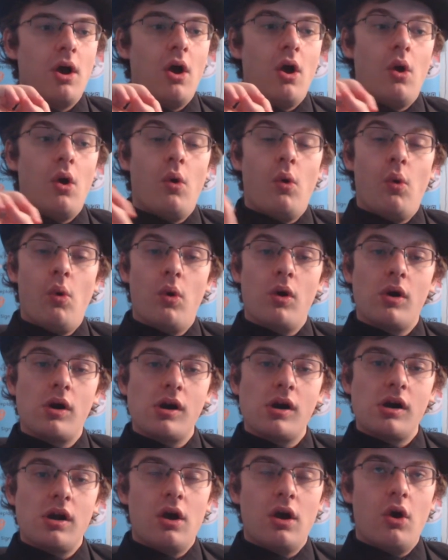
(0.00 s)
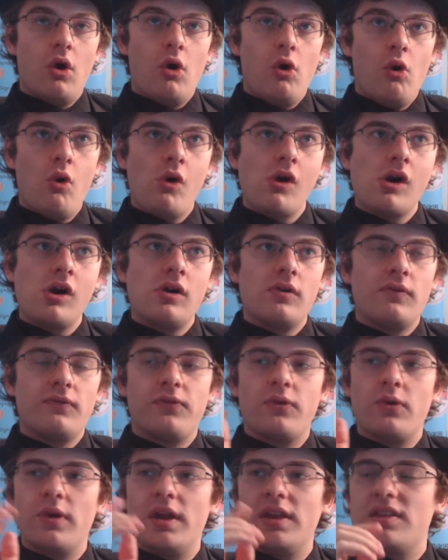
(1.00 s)
Or
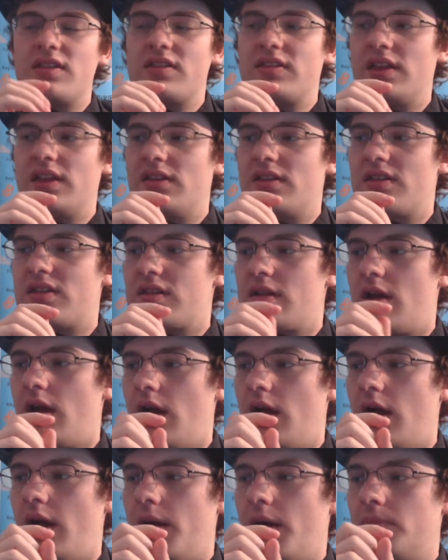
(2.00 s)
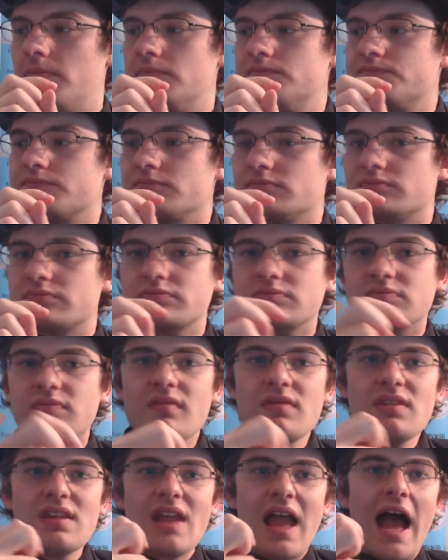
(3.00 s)
for instance, how
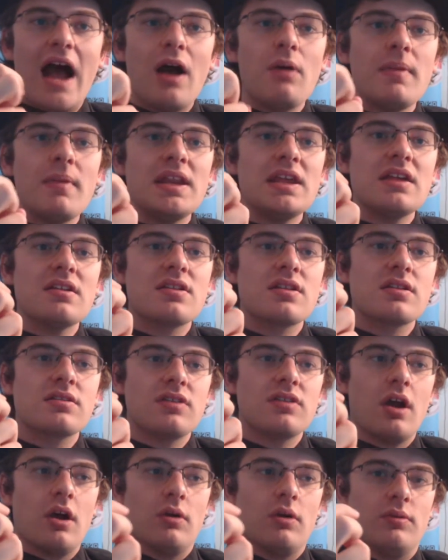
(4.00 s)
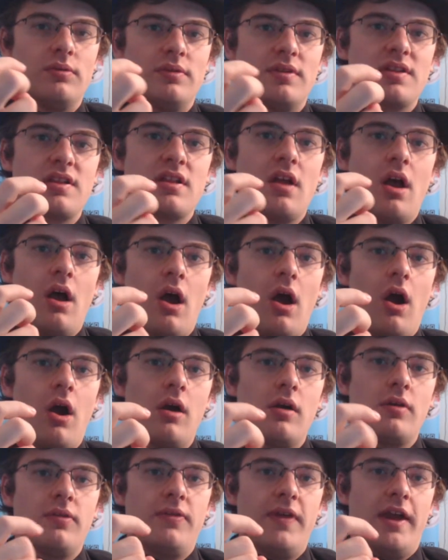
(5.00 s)
many stones
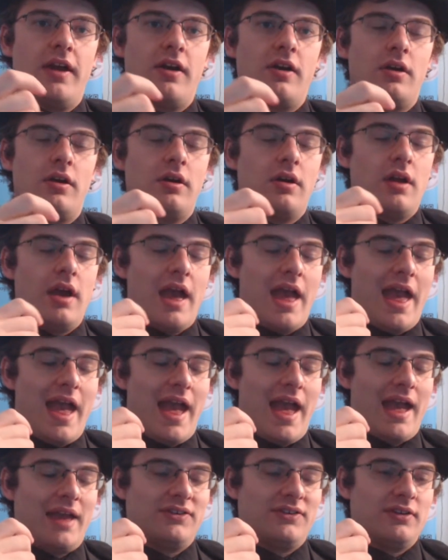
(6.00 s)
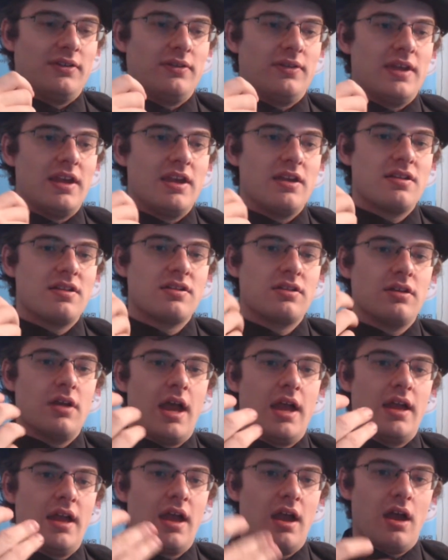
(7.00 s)
are there at
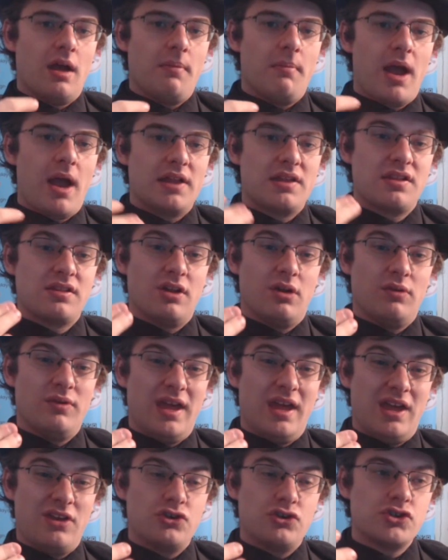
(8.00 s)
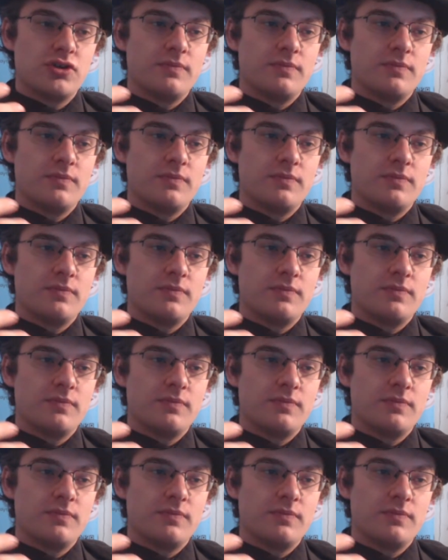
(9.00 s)
at Stonehenge?